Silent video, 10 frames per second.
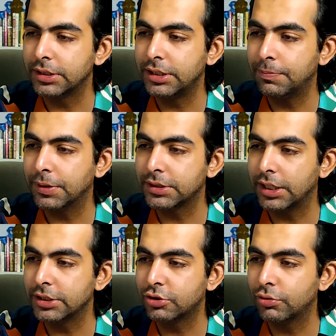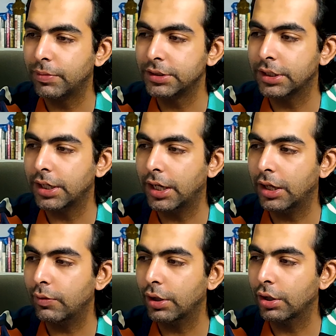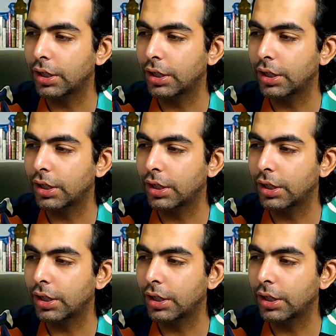The cheapest is through budget air. We're going to